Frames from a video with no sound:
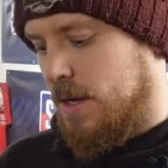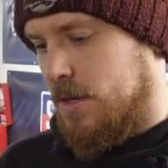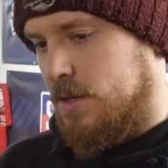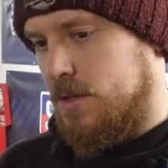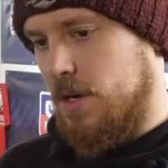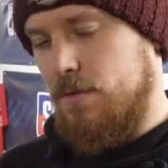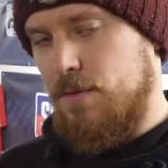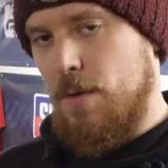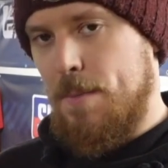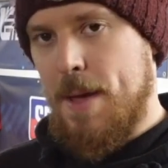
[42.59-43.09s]

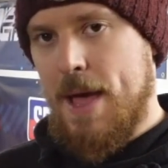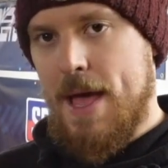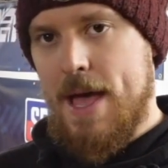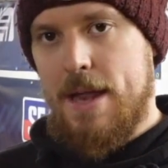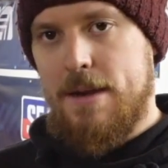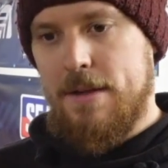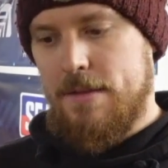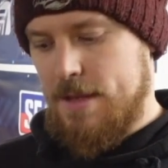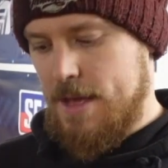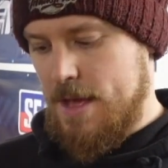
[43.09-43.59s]
So I've
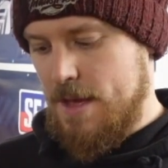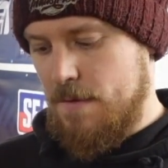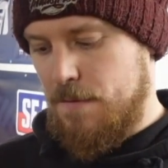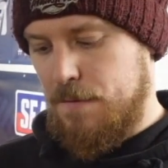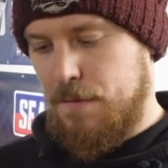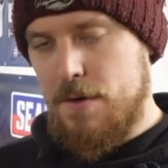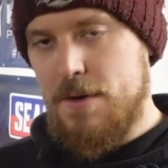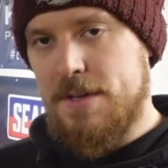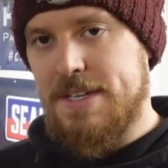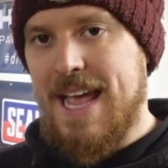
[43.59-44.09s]
repaired the
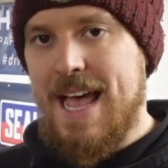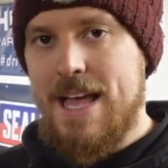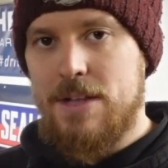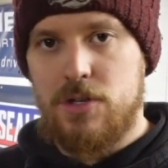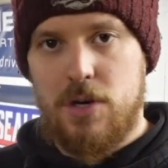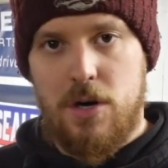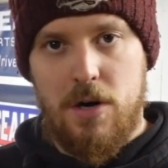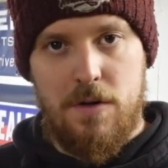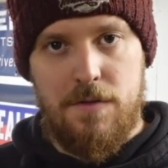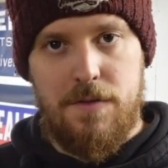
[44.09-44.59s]
front
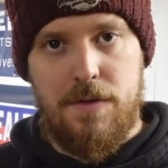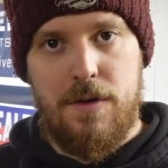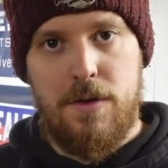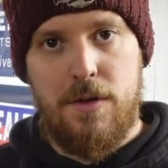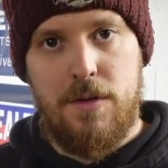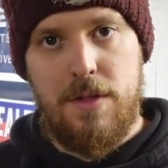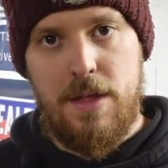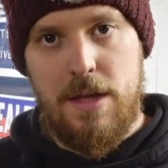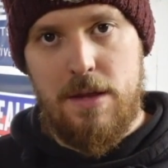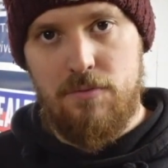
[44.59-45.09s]
edge of
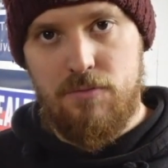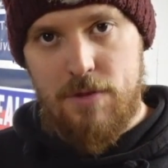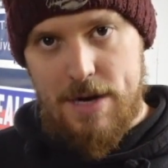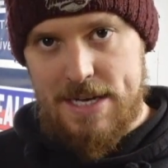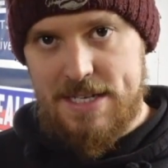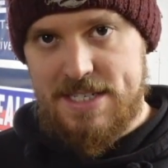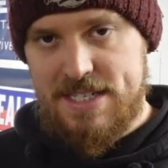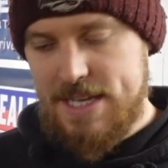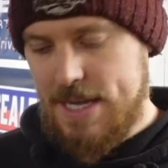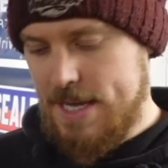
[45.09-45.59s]
the
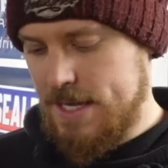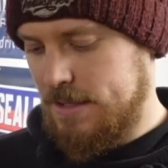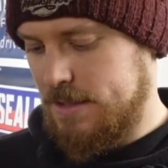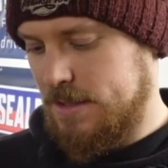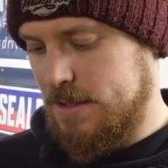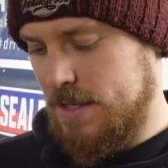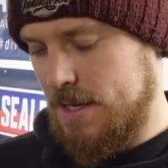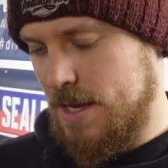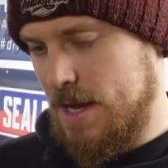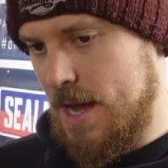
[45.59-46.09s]
rear
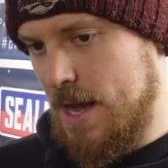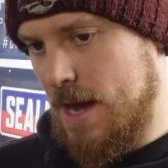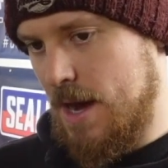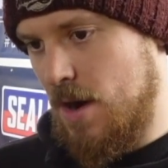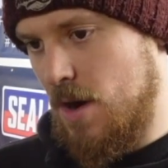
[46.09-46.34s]
seats.